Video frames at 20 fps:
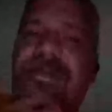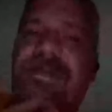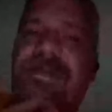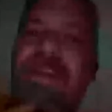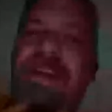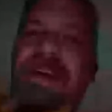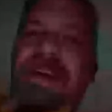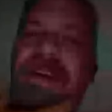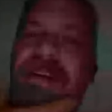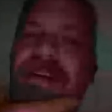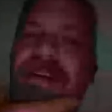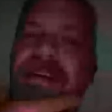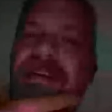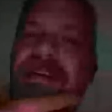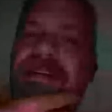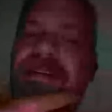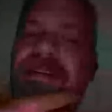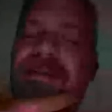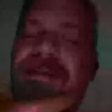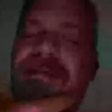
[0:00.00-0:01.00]
rather than,
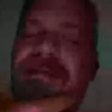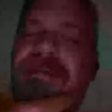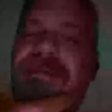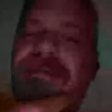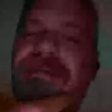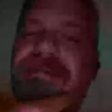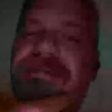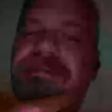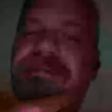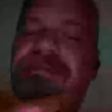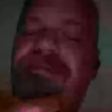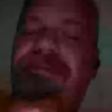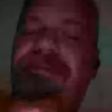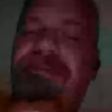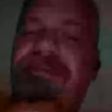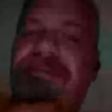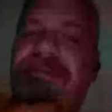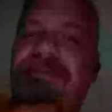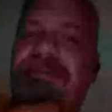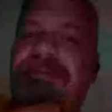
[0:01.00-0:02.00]

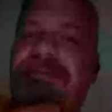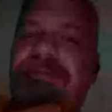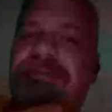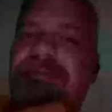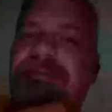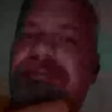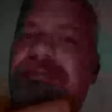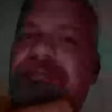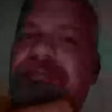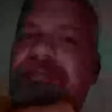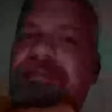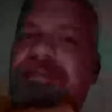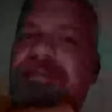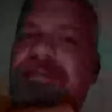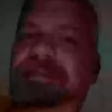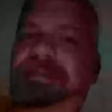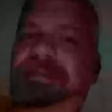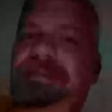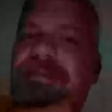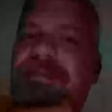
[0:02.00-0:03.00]
knowing how to
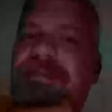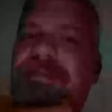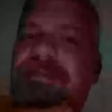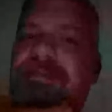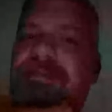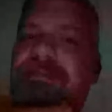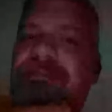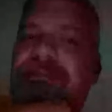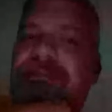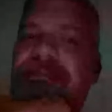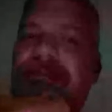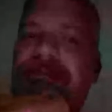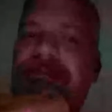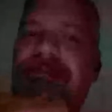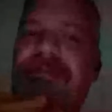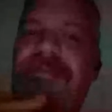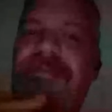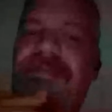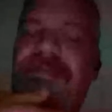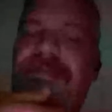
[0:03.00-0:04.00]
fix it,
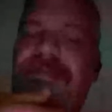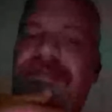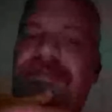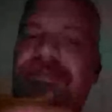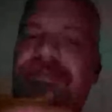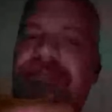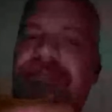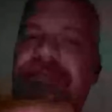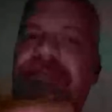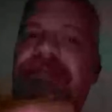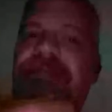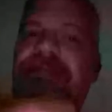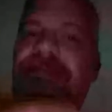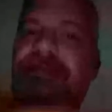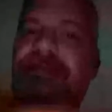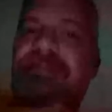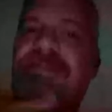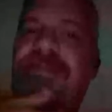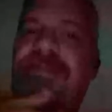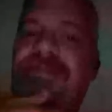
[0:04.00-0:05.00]
JT, you just
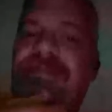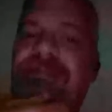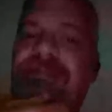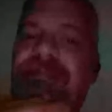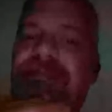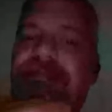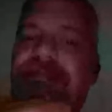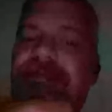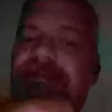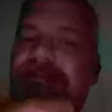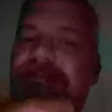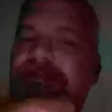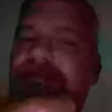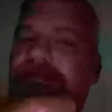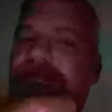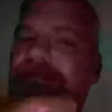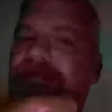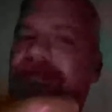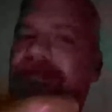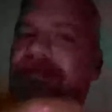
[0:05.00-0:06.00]
roll with the
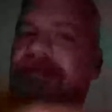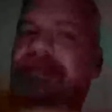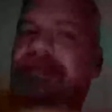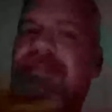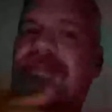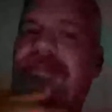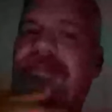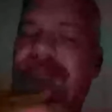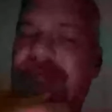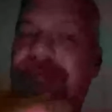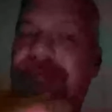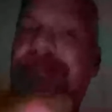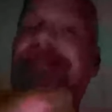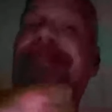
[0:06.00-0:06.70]
punches on the shit,